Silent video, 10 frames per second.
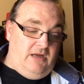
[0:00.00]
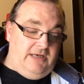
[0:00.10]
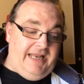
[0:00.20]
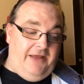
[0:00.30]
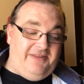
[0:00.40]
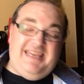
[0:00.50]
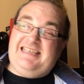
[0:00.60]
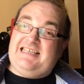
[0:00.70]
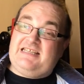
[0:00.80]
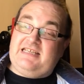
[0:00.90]
Now, the
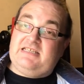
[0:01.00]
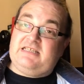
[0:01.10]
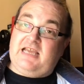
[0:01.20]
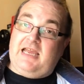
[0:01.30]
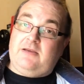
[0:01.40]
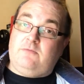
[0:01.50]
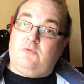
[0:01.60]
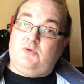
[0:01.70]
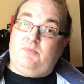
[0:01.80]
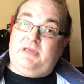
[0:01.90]
easiest thing to say
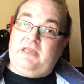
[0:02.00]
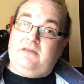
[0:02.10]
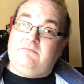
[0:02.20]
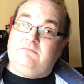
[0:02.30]
would be